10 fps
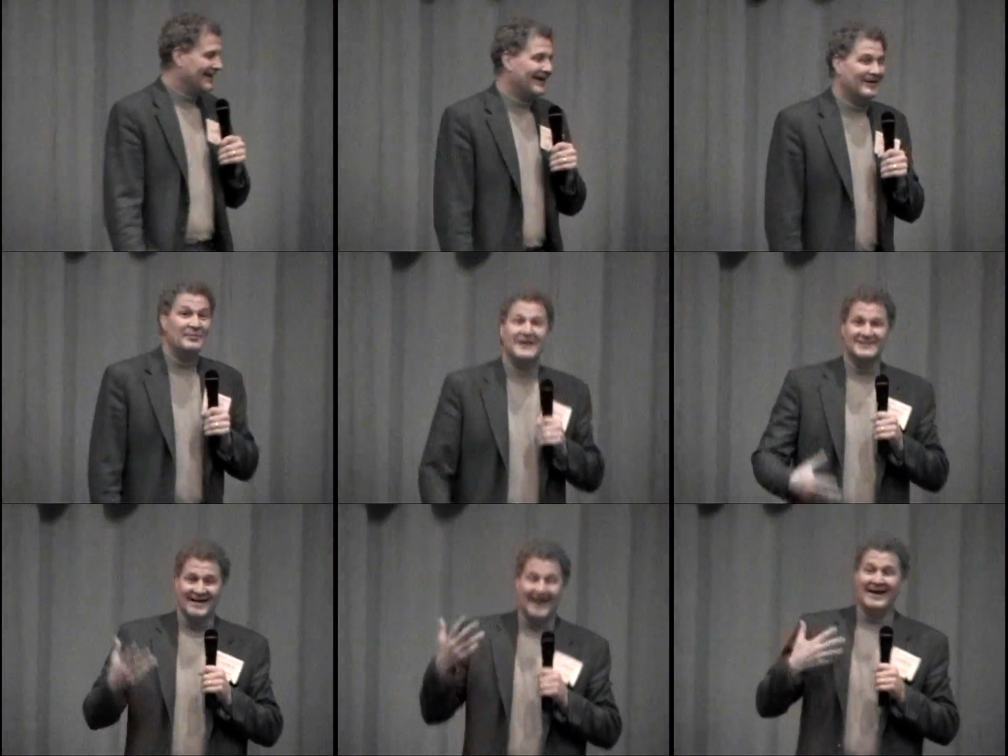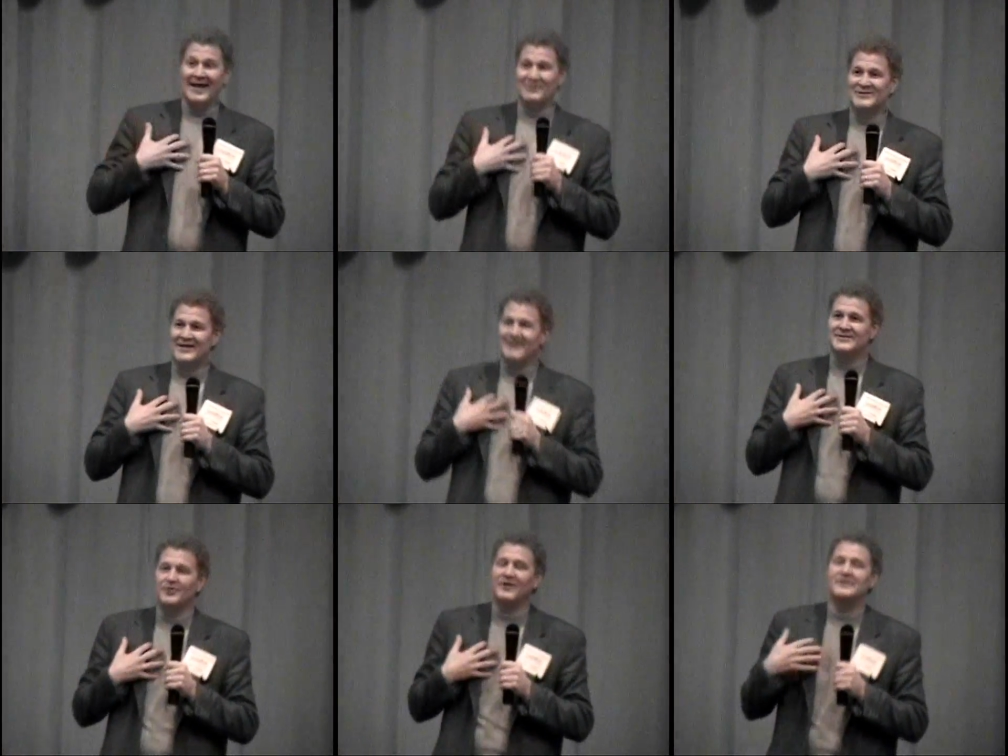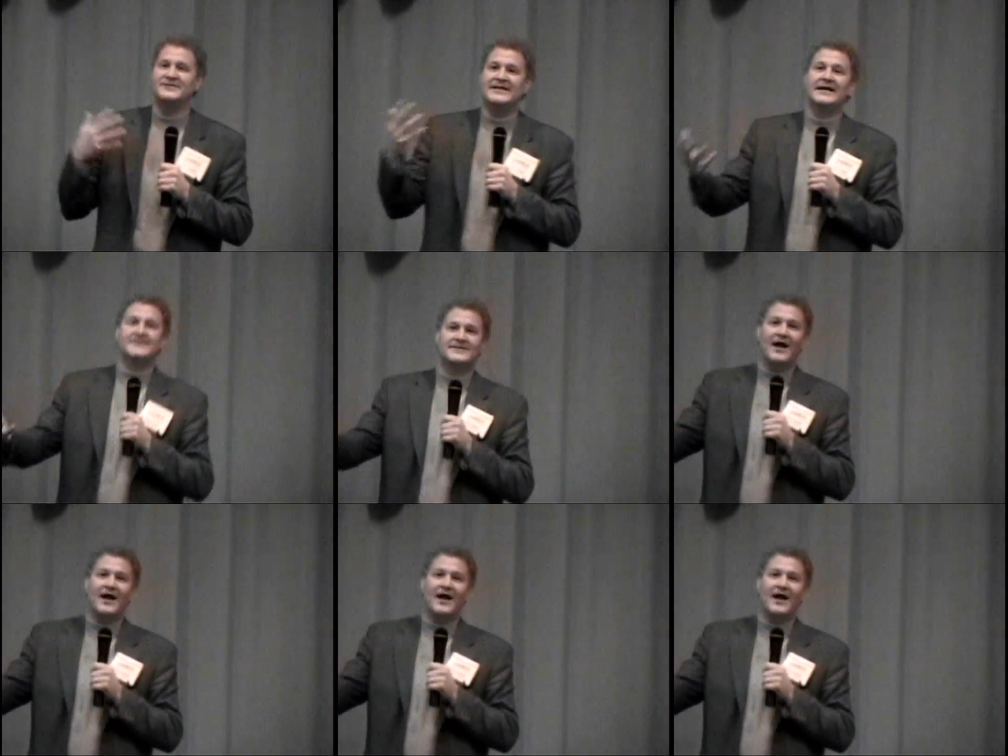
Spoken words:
And because I got an animal science degree, it's dead